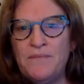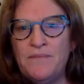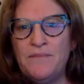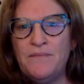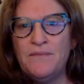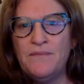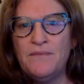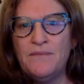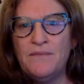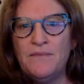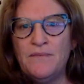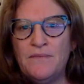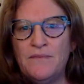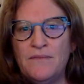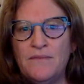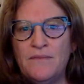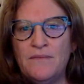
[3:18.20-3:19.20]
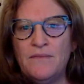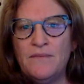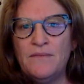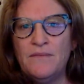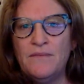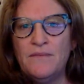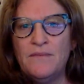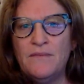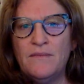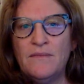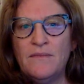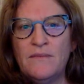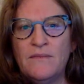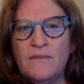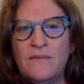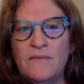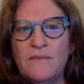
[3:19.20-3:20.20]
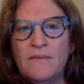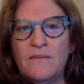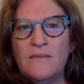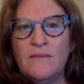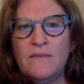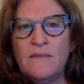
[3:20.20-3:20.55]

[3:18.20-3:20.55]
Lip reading: Nobody speaks.